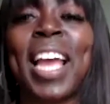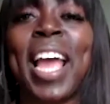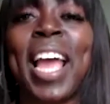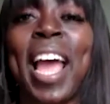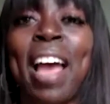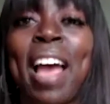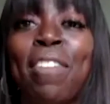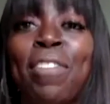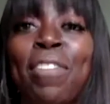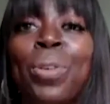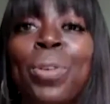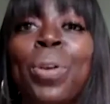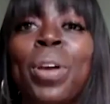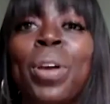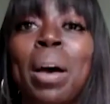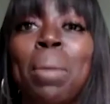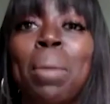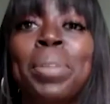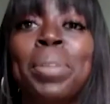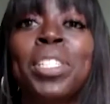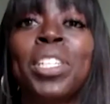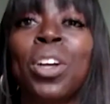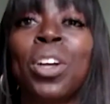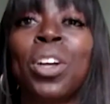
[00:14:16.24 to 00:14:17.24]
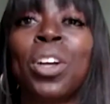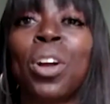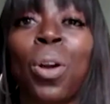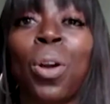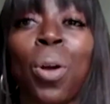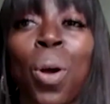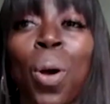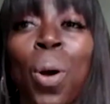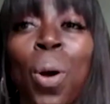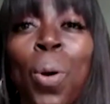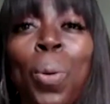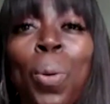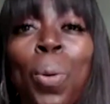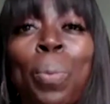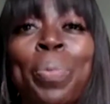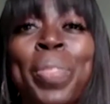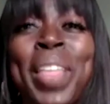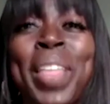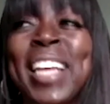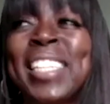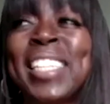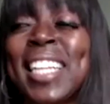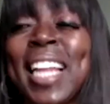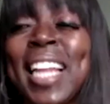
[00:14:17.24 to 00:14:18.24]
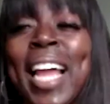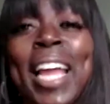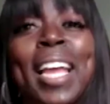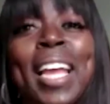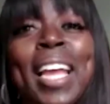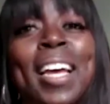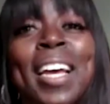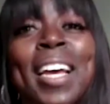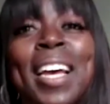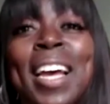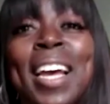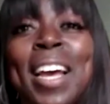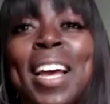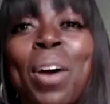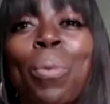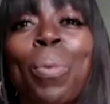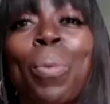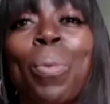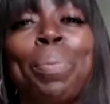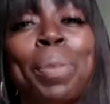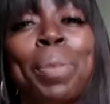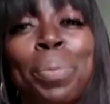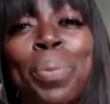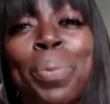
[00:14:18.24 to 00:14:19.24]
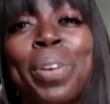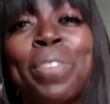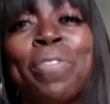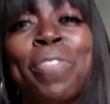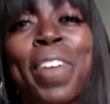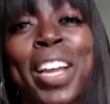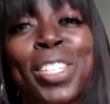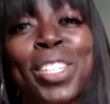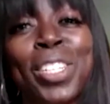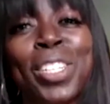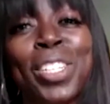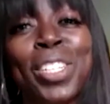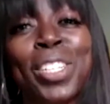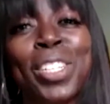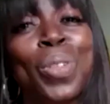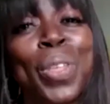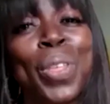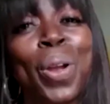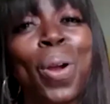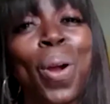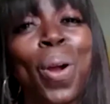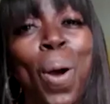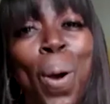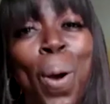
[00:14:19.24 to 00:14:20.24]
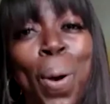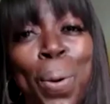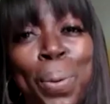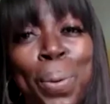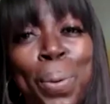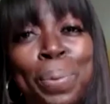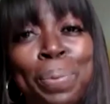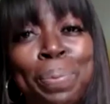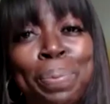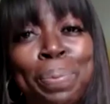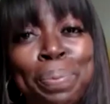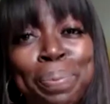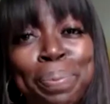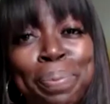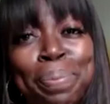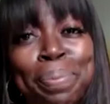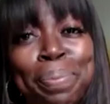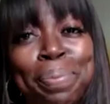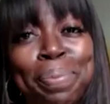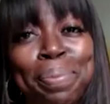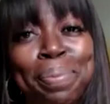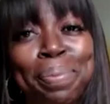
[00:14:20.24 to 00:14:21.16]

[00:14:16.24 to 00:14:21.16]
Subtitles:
to have you come into her home. That's like when people invite you to their home.